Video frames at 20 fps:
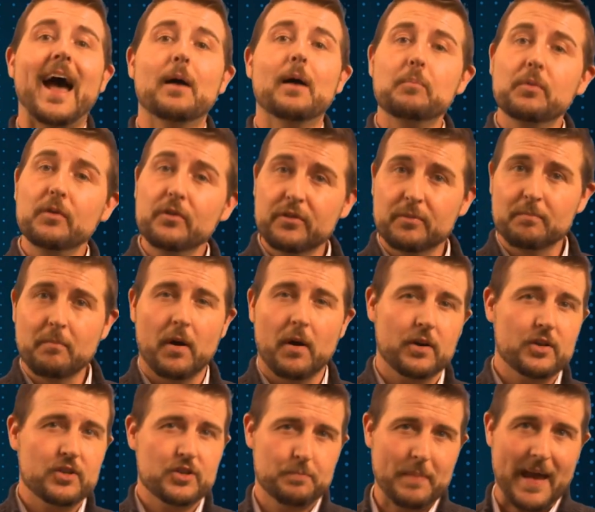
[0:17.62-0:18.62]
Apple's
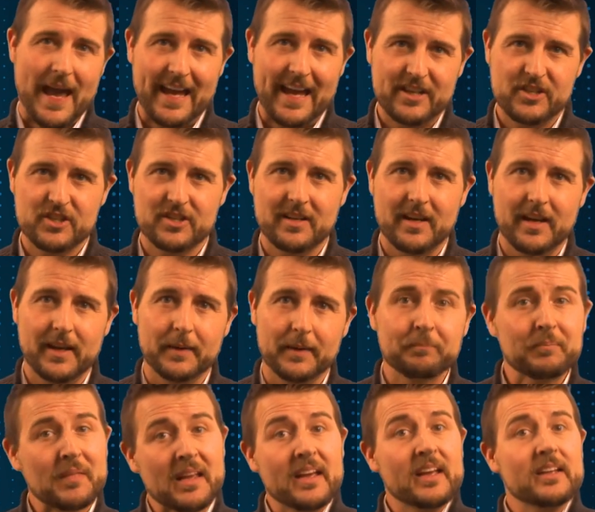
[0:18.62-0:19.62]
March Patch Day.
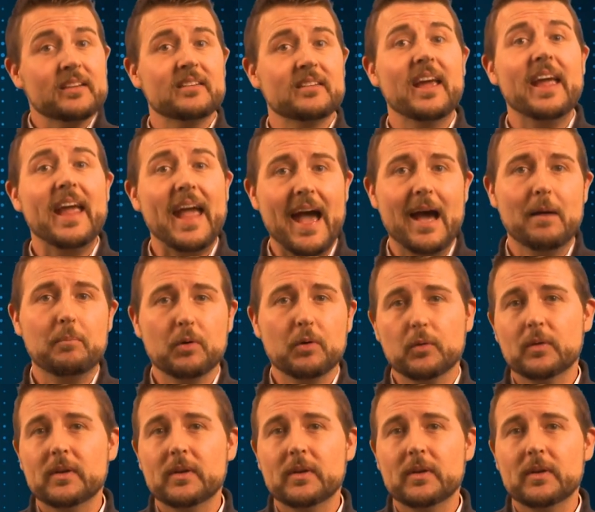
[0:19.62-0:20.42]
Today, Apple